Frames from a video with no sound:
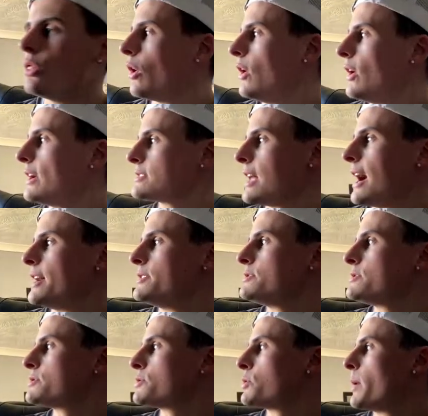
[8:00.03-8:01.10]
though it's like
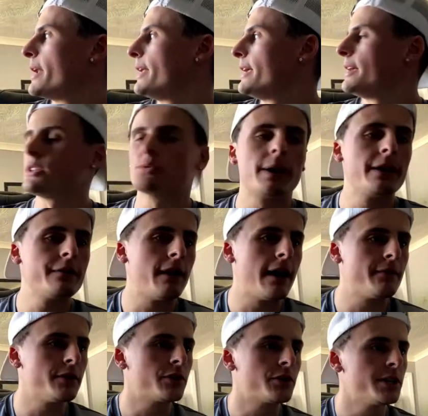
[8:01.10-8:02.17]
20, 25
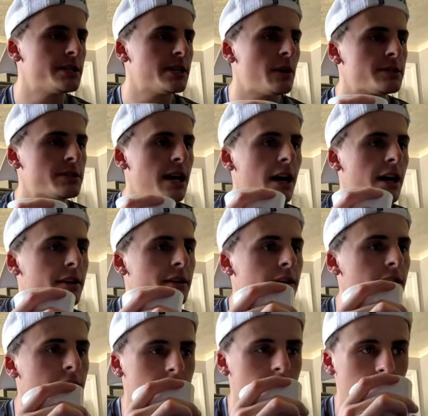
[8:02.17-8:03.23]
degrees outside,
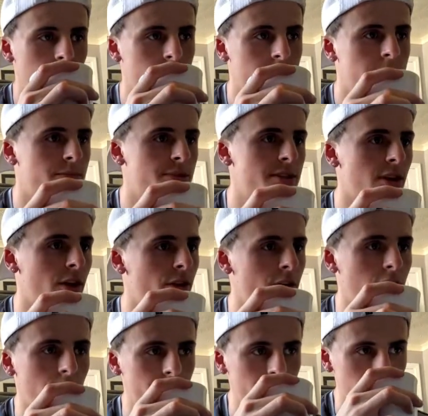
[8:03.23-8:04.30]
I'm still on the
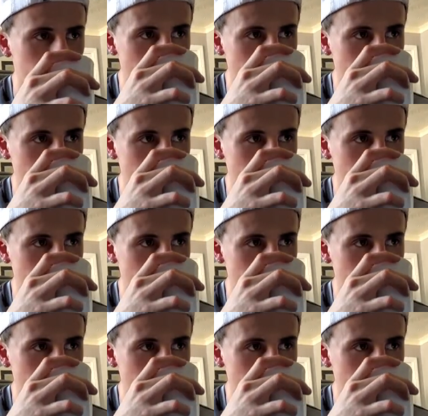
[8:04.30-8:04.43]
coffee.